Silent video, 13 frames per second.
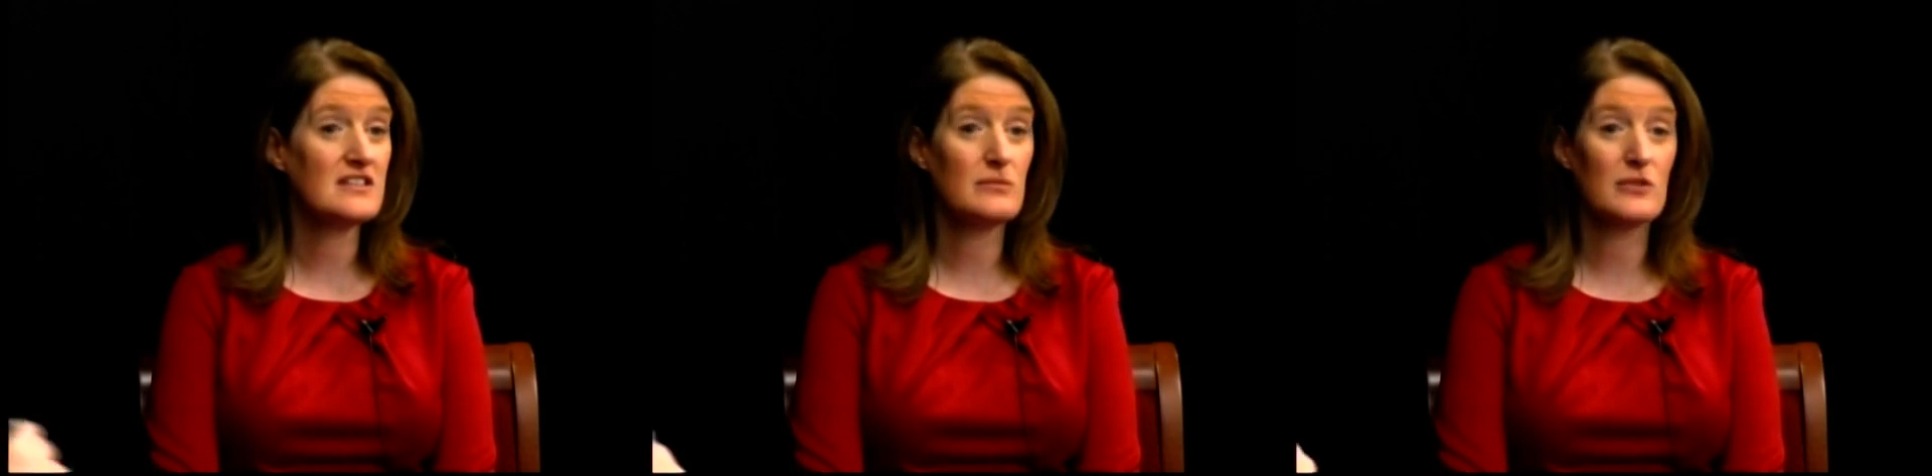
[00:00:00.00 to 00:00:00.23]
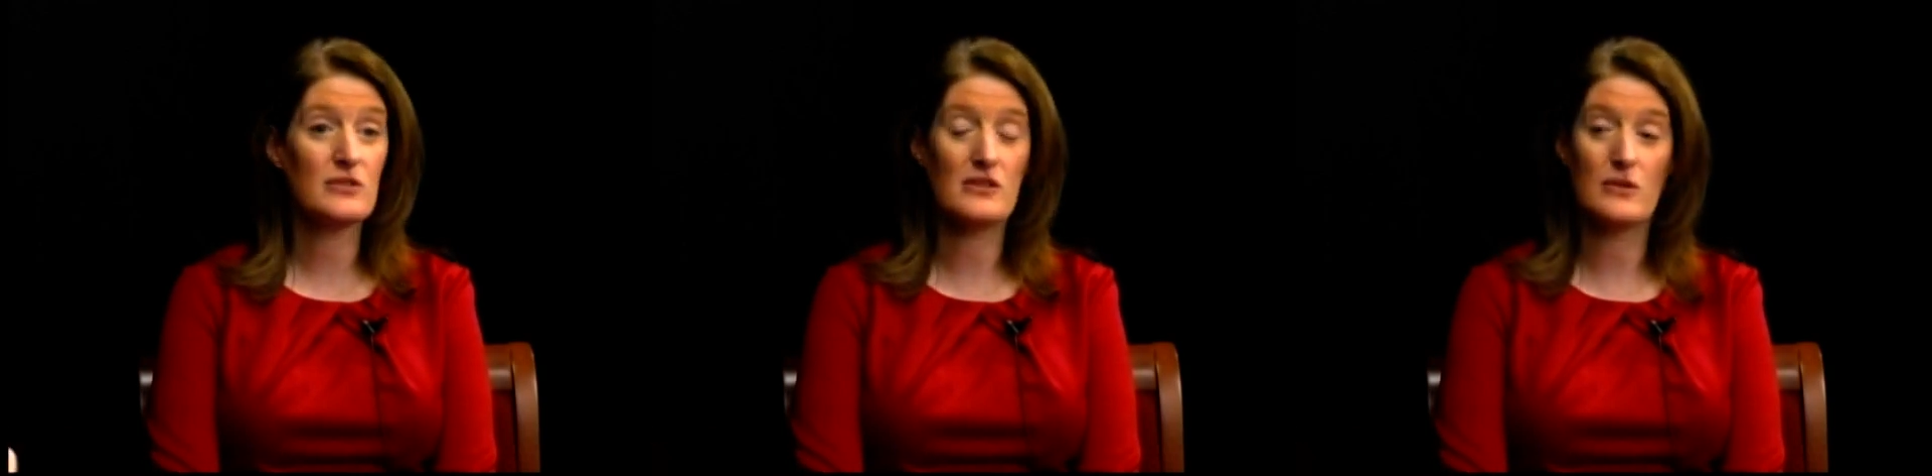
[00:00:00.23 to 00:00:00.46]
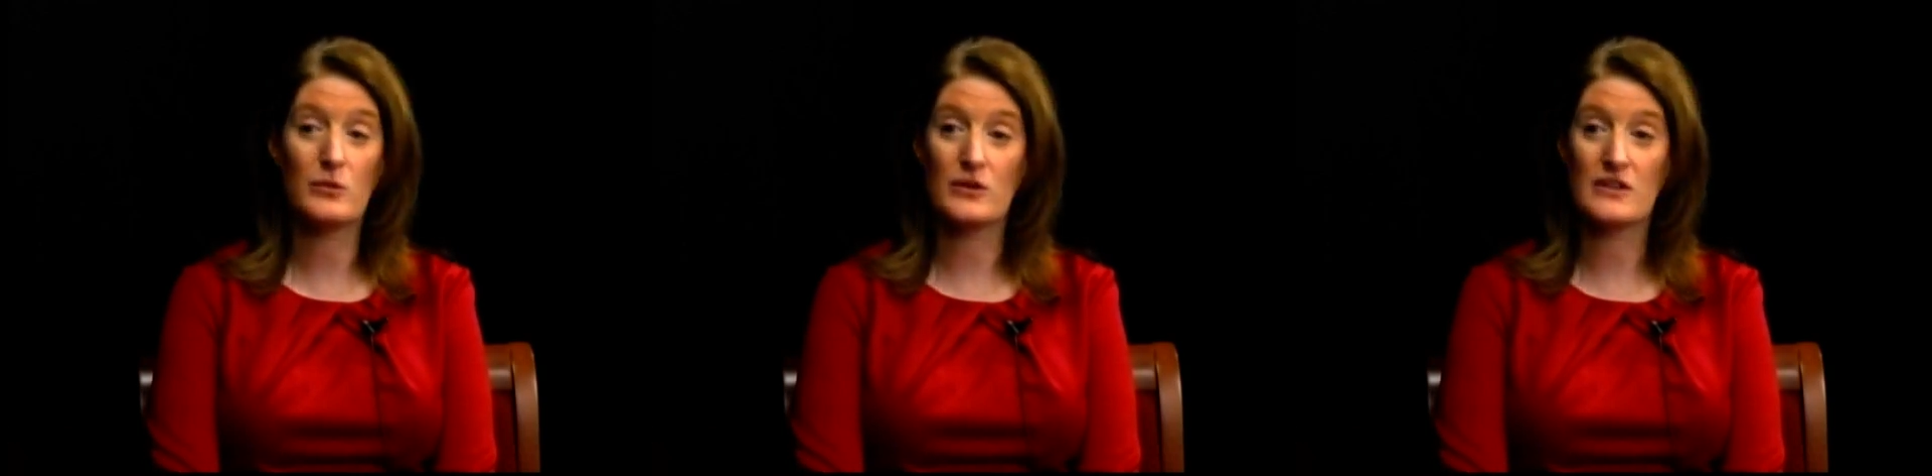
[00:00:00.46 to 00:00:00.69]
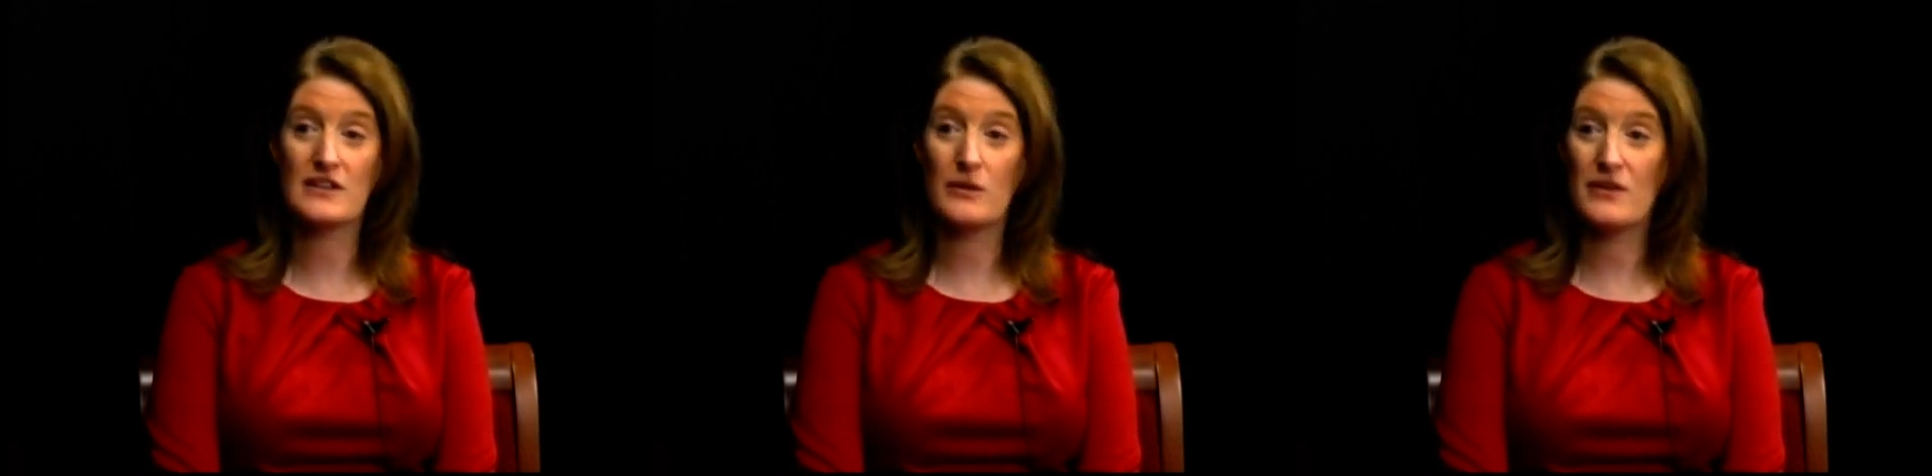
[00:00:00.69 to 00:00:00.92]
similar to the
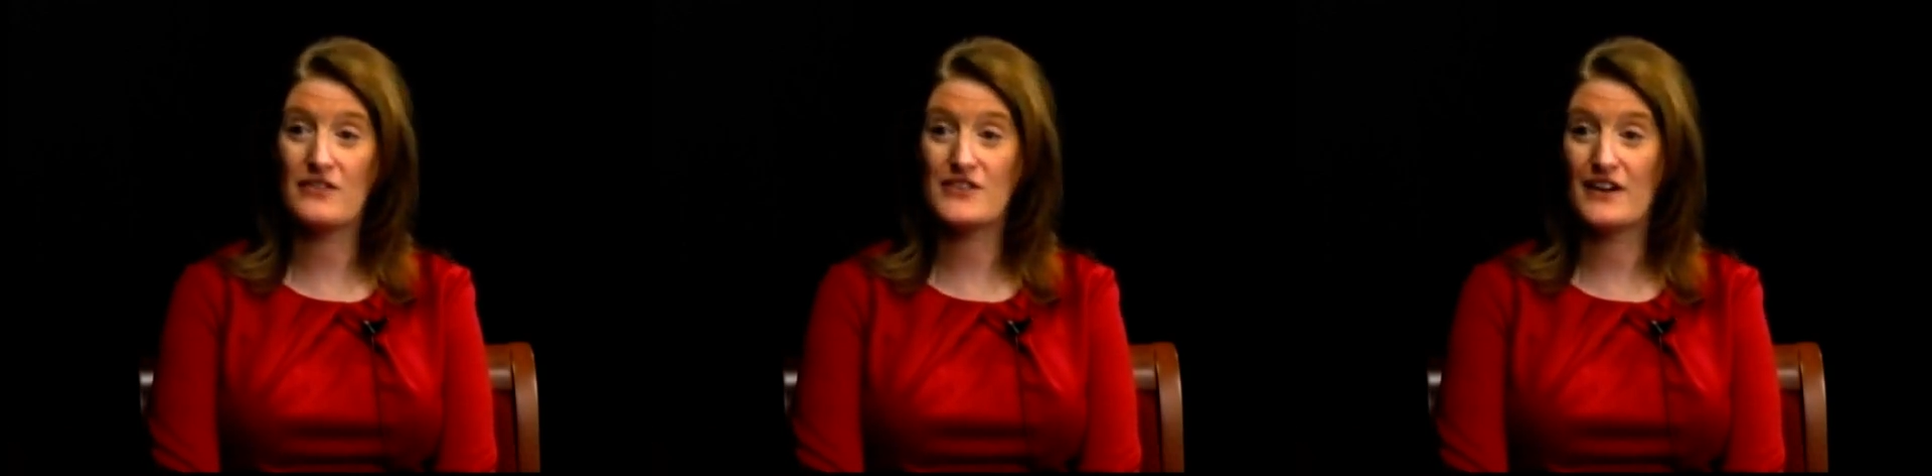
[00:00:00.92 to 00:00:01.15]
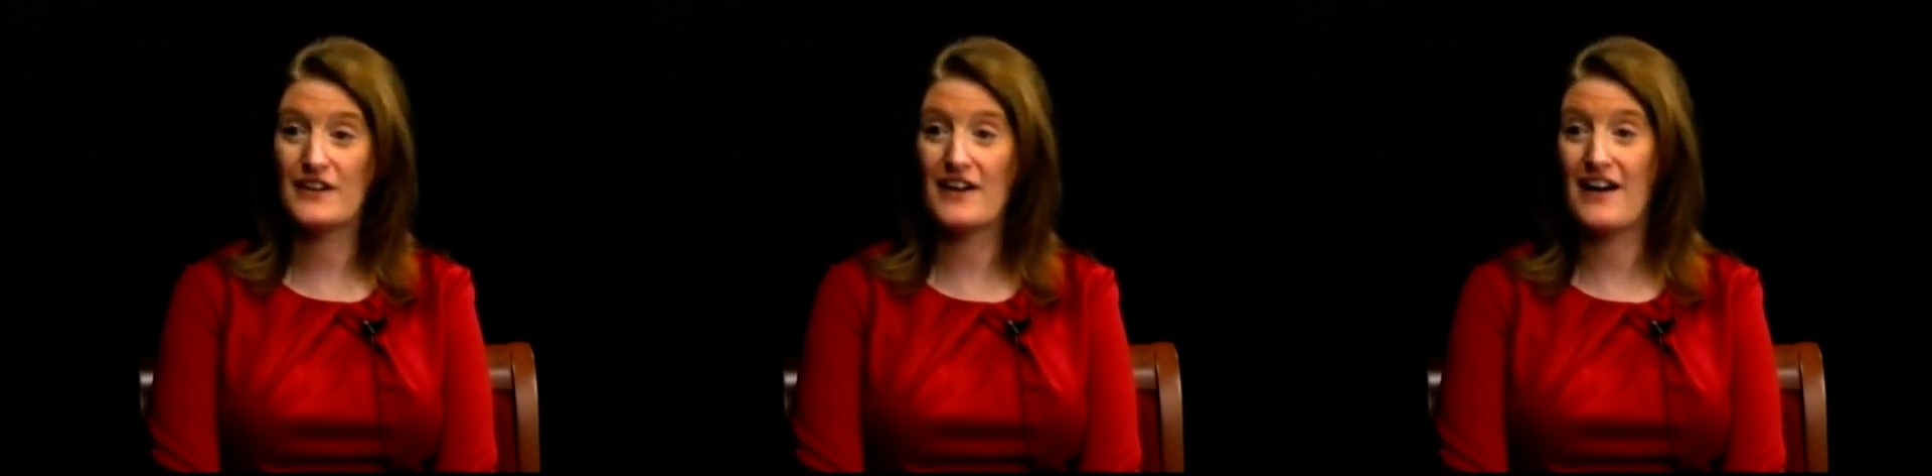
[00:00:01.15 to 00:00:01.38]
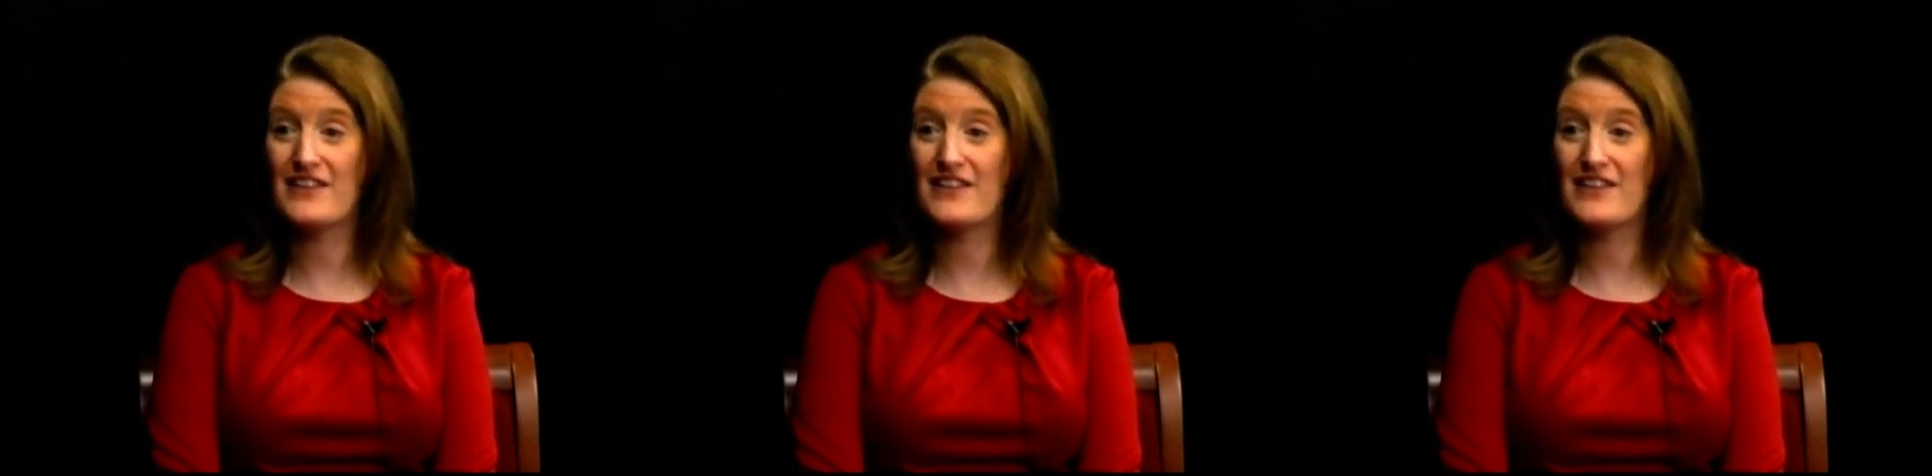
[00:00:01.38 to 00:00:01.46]
work that we've done